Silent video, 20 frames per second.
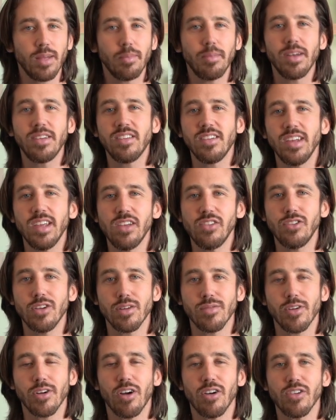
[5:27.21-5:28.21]
makes it
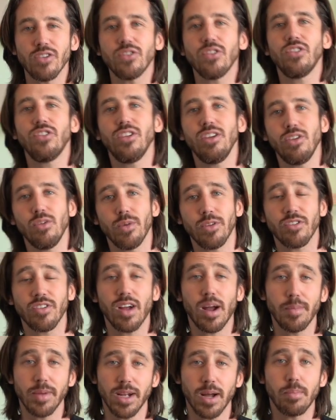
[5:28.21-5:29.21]
easier for cars to see you when they're
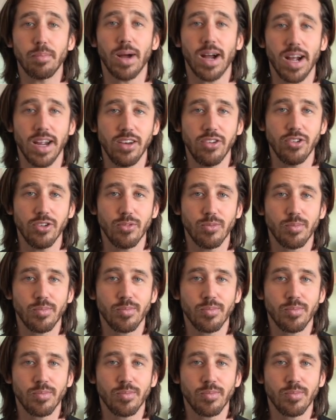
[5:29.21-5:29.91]
coming up behind you.